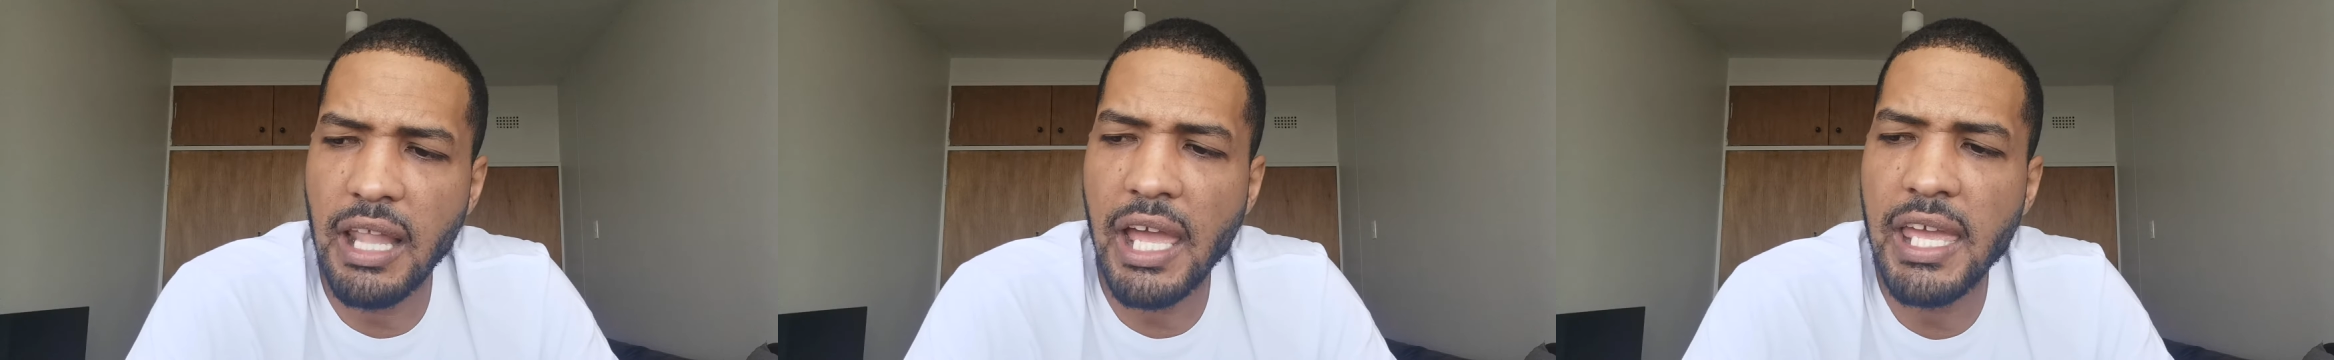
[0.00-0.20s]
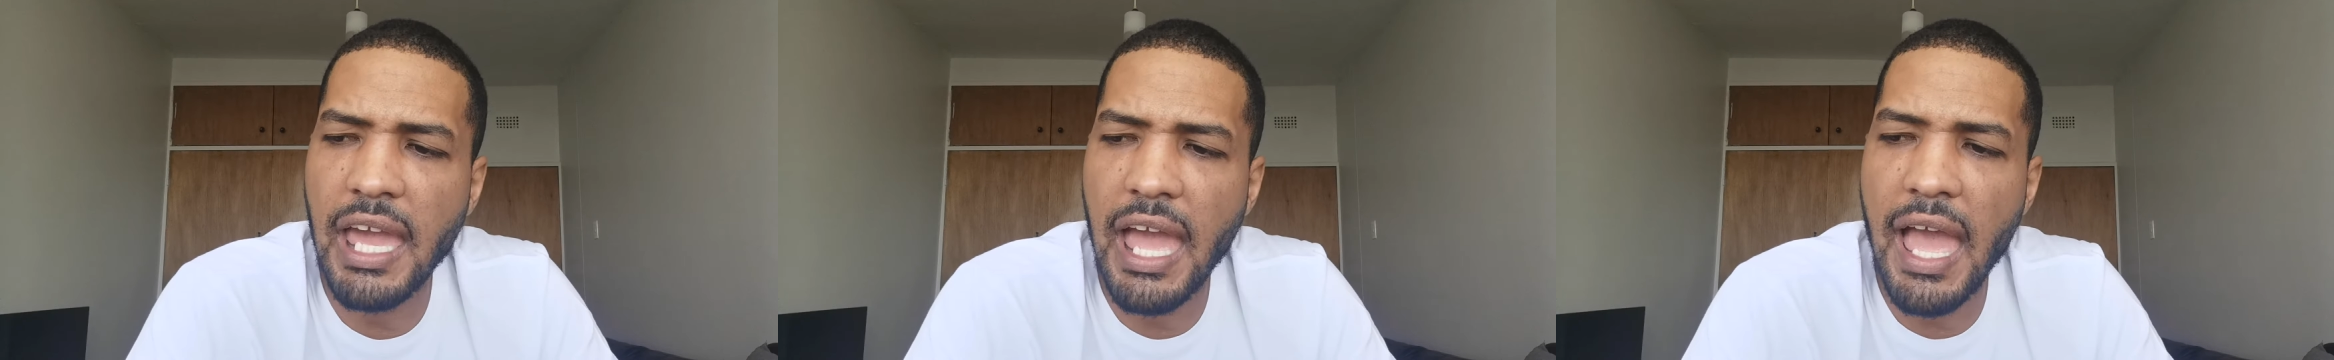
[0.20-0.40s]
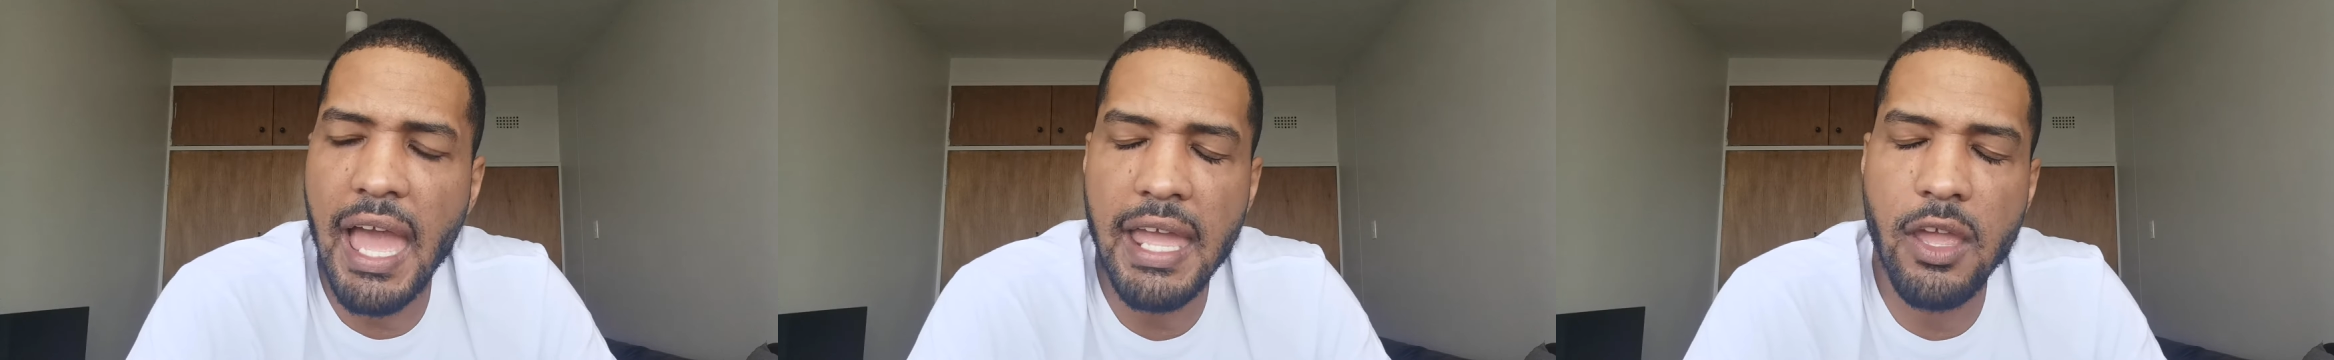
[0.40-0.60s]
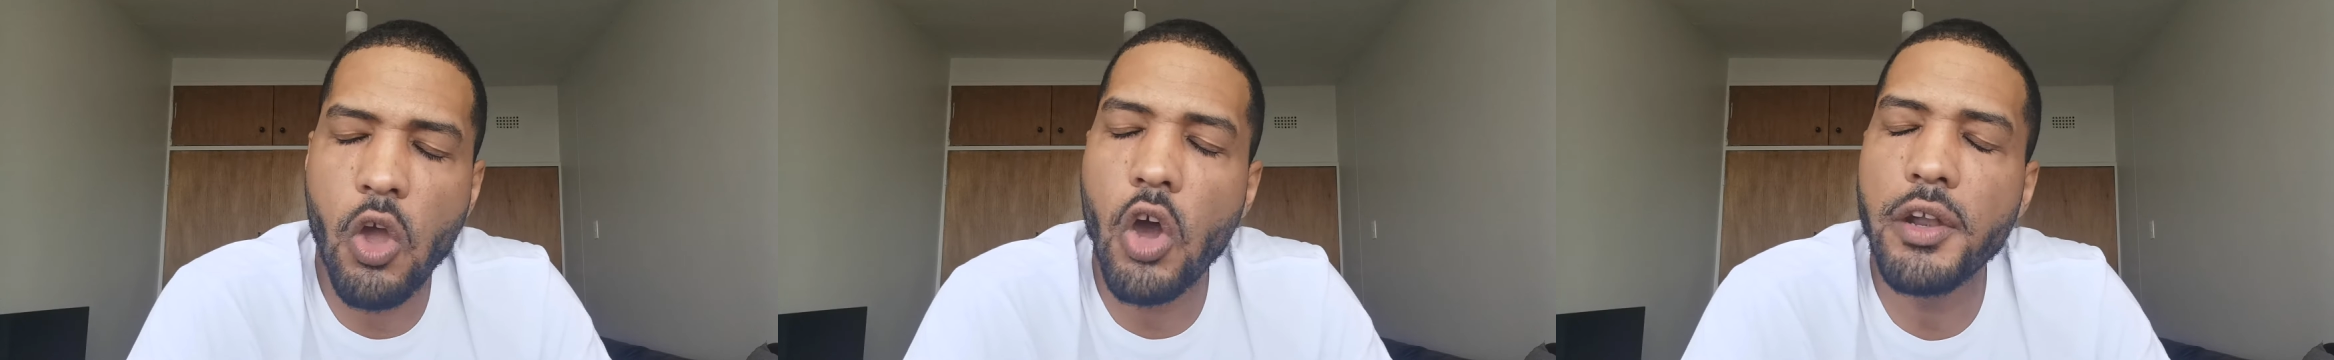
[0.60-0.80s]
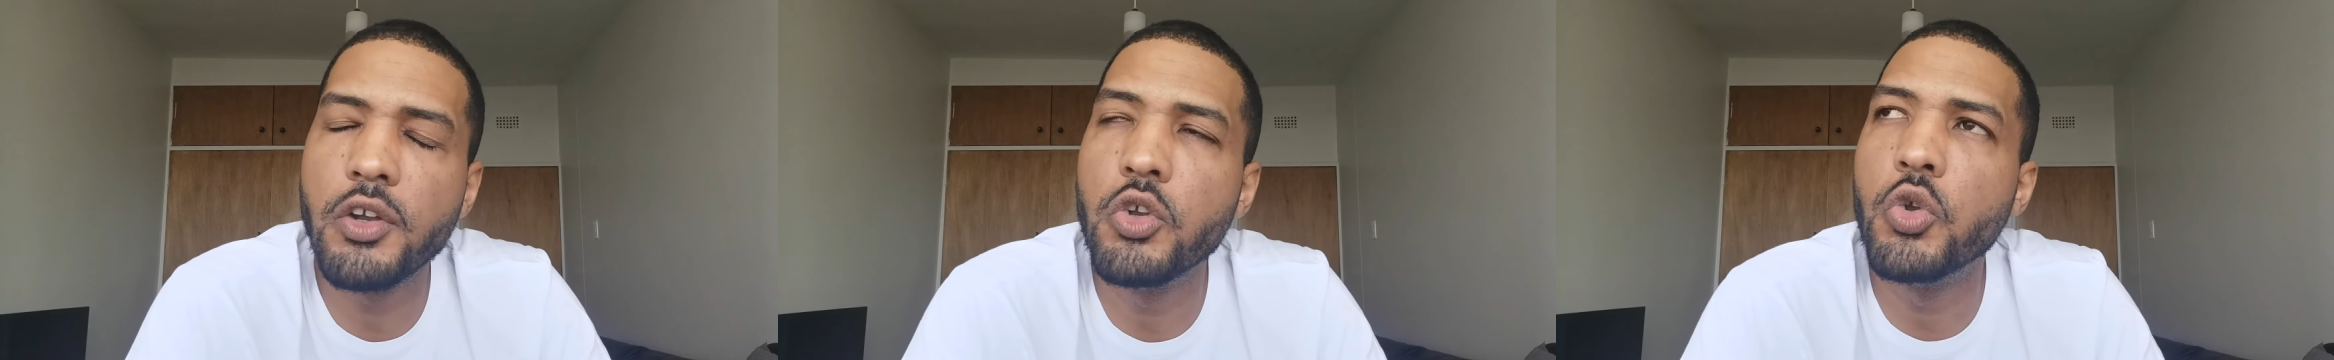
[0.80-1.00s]
Like, I
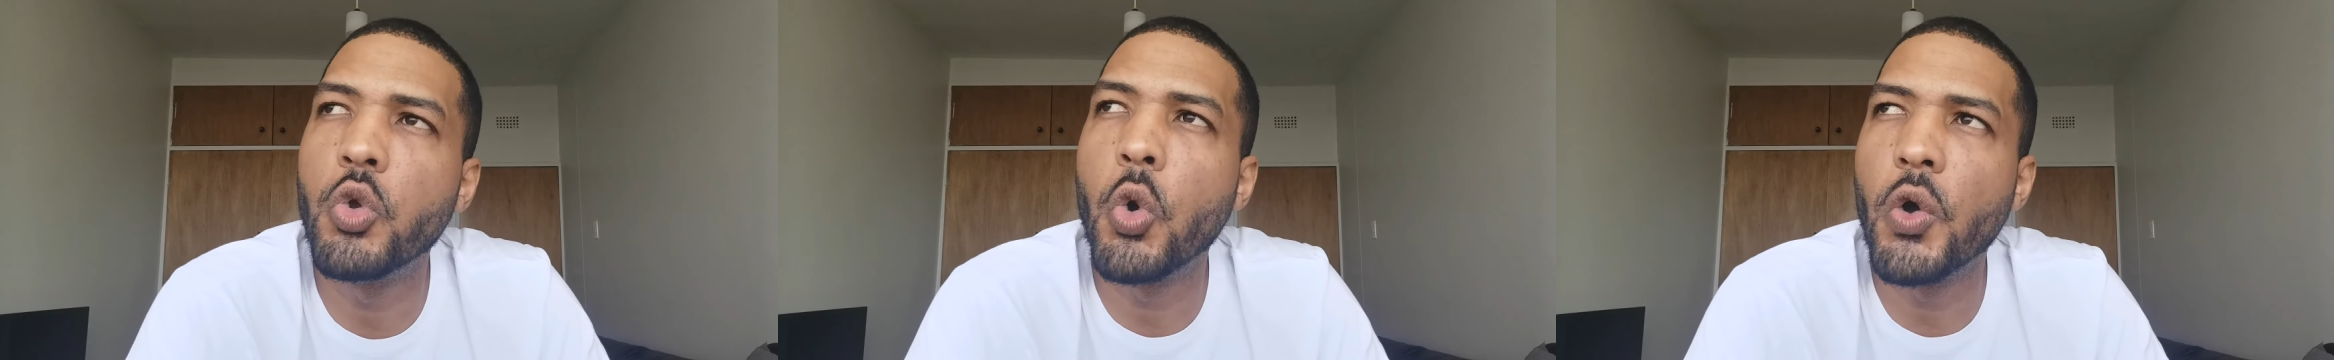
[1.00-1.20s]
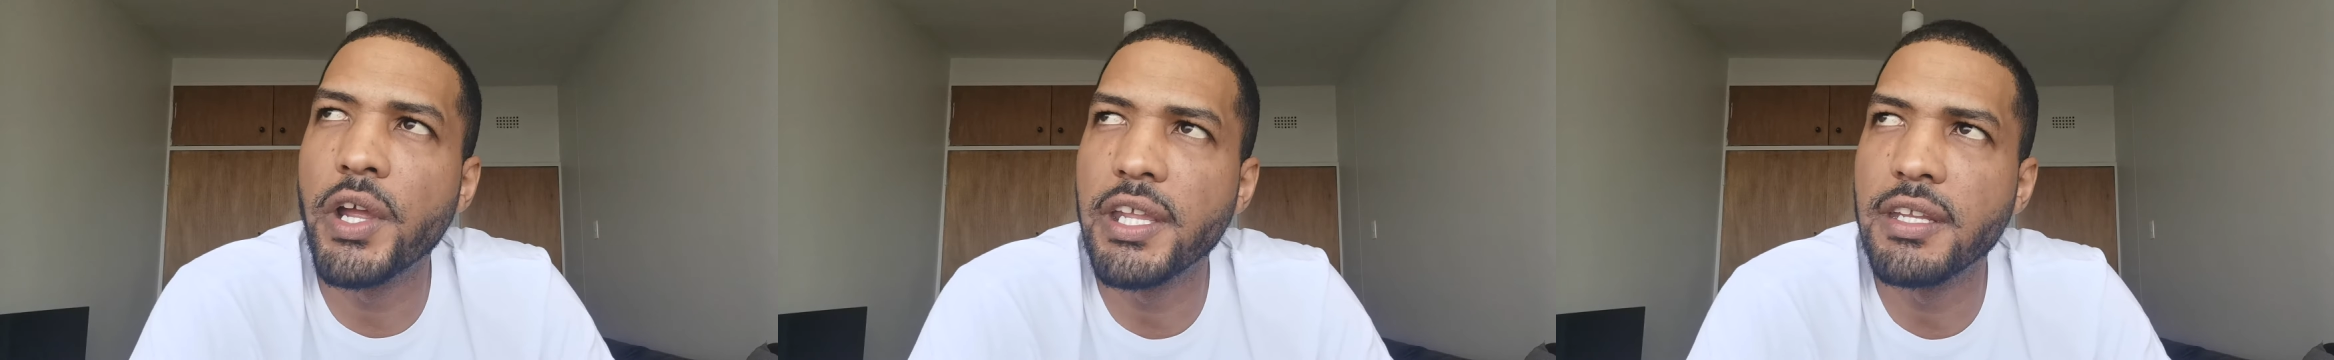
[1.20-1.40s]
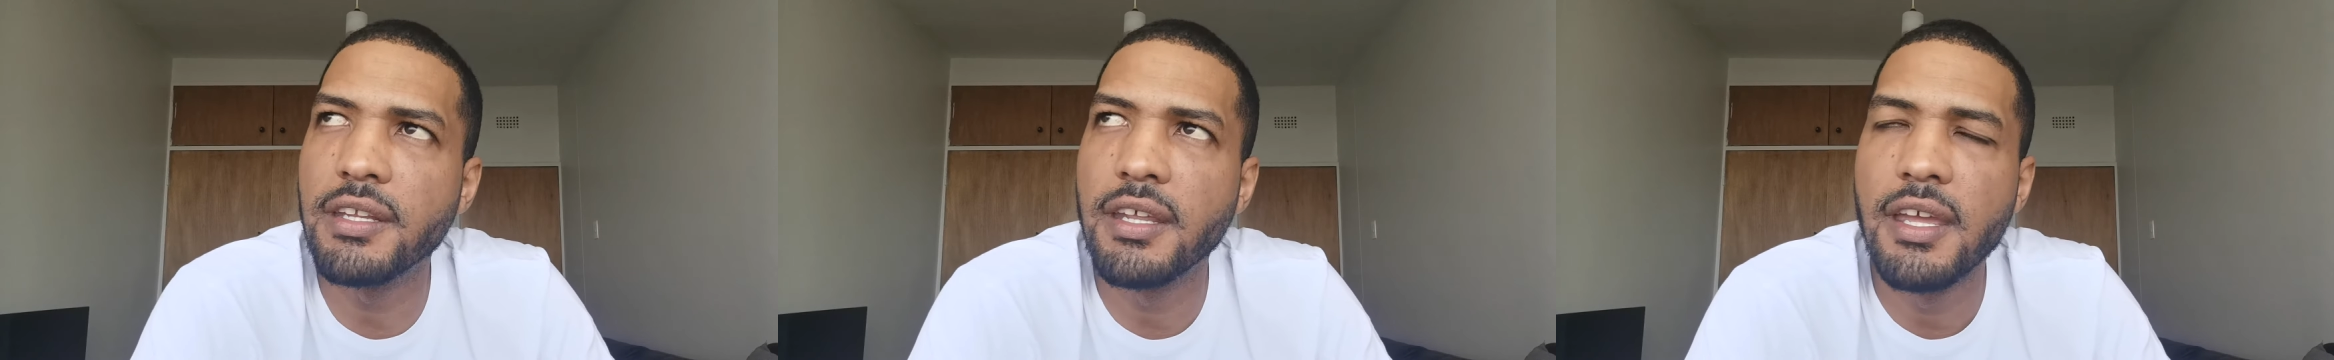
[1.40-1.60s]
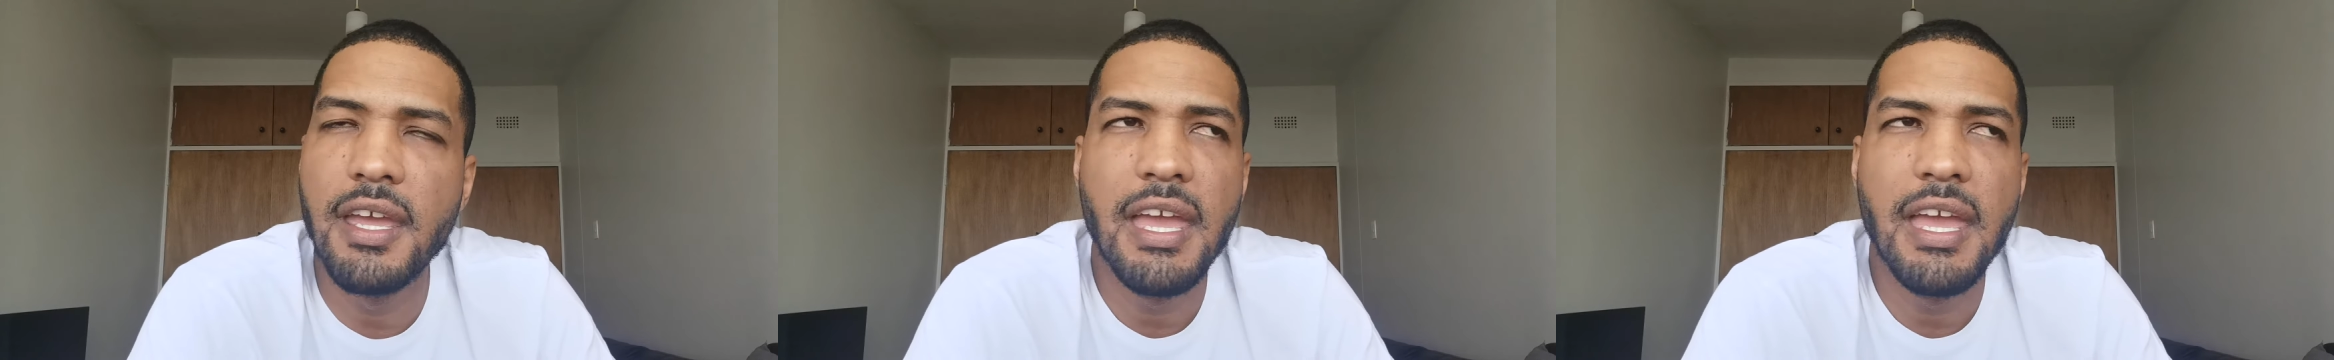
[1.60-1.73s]
got annoyed.